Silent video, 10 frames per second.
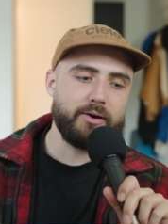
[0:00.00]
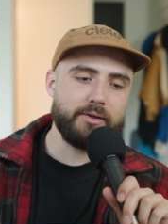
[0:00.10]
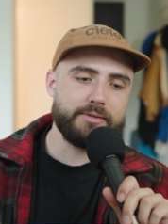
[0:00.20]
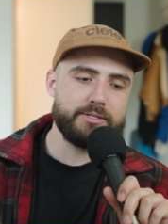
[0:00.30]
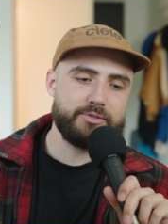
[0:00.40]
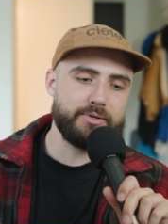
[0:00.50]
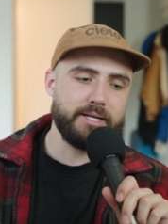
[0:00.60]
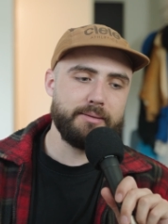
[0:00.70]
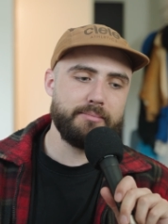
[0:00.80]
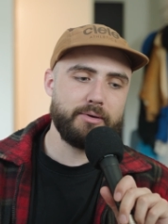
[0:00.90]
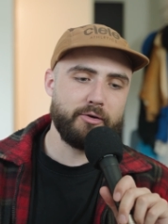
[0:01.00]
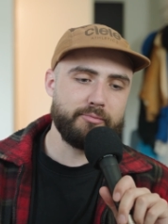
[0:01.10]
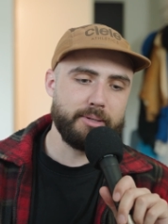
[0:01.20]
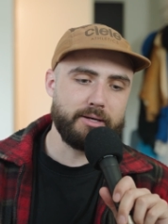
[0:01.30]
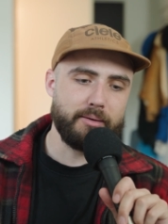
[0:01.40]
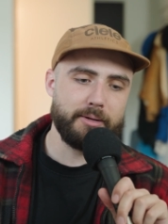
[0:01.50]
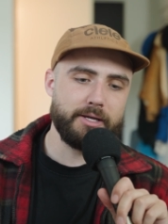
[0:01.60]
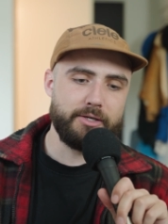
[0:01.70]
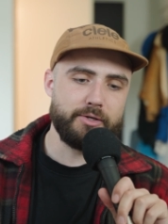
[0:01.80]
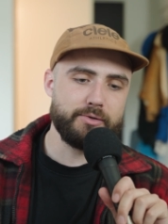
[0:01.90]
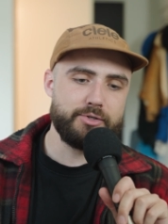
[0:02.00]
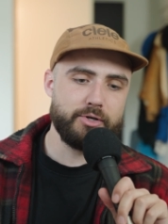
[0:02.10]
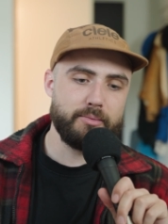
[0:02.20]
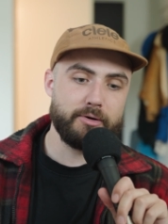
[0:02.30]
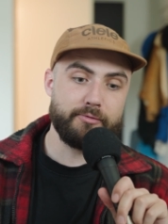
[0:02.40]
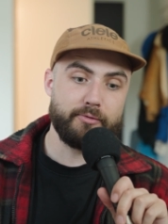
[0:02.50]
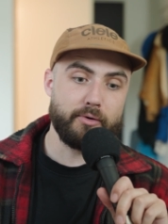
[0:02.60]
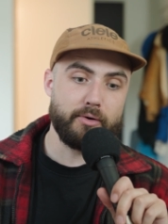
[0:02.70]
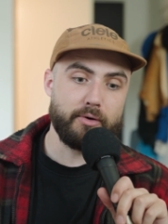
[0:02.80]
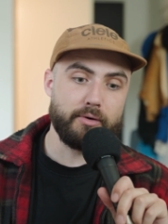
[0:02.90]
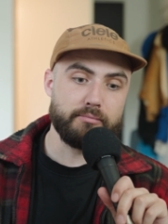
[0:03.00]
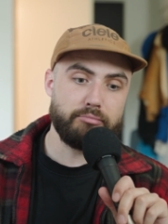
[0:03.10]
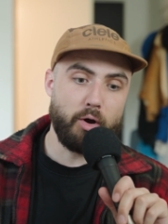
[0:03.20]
on this dream of becoming a YouTuber for